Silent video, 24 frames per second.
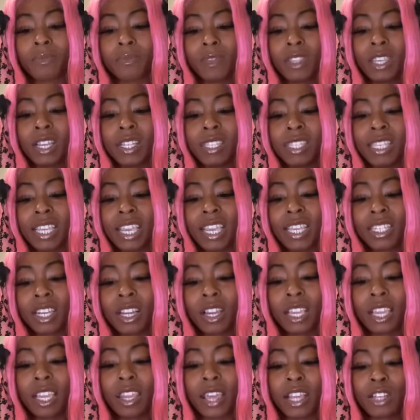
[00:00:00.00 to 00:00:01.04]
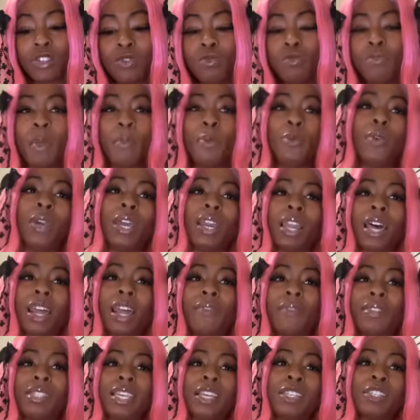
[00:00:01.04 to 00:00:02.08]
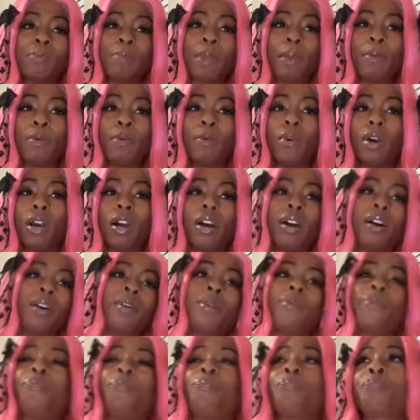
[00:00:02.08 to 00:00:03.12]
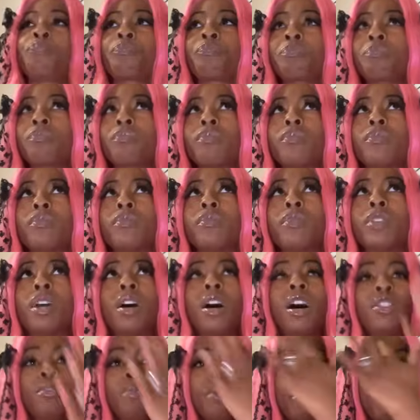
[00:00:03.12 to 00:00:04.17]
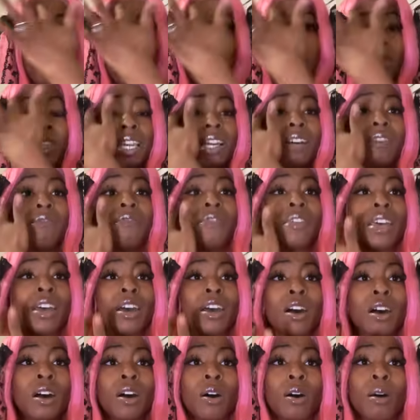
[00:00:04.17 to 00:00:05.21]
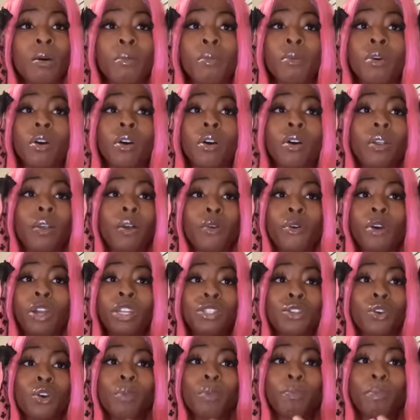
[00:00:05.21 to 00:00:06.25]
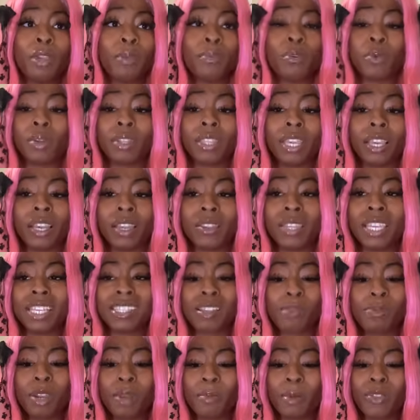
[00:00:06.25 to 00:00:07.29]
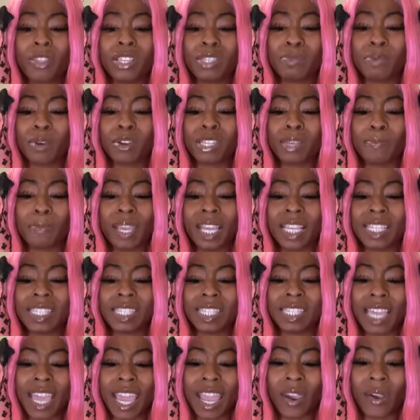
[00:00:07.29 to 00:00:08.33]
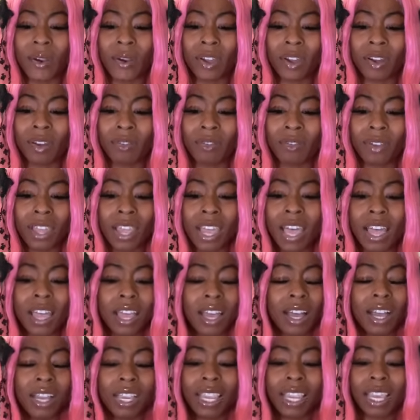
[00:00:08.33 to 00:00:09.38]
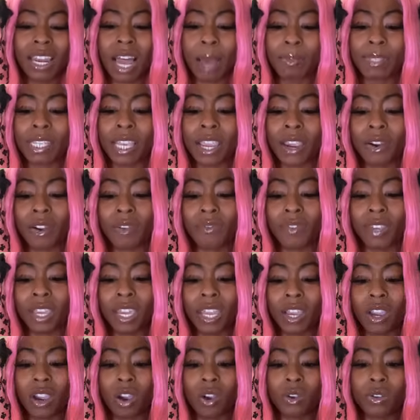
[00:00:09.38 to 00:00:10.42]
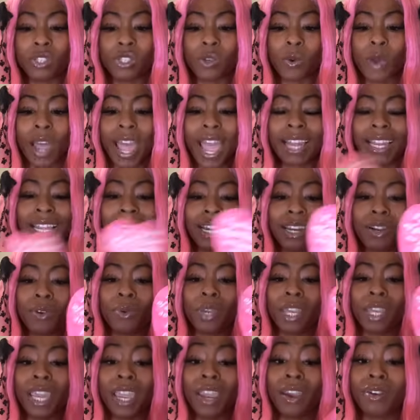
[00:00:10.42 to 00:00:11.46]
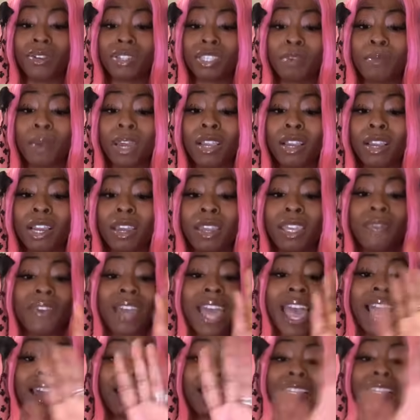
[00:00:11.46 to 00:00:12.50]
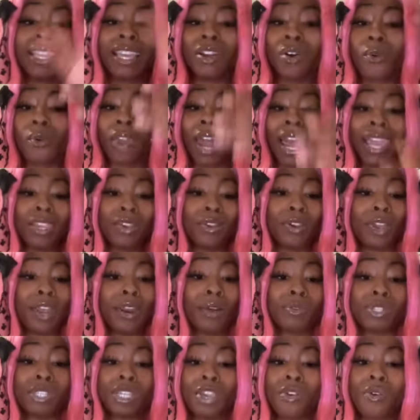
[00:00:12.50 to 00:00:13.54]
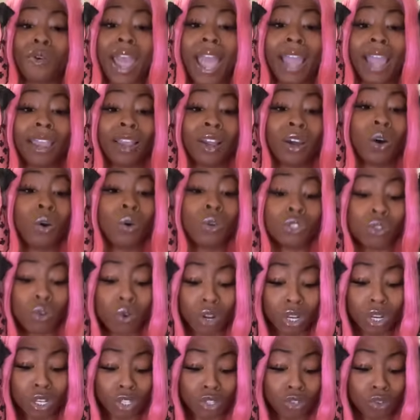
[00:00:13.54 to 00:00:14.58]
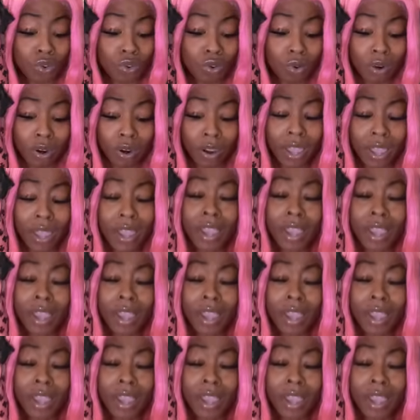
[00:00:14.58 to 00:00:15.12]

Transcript: the attention. Again, that maybe you get a lot of attention. Maybe what um other people would think of them or what your people would think of. It's something about this person being scared of, again, I'm scared of getting hurt, so I act like I don't care. Somebody could even act like they don't like you, they don't see you acting cold towards you, or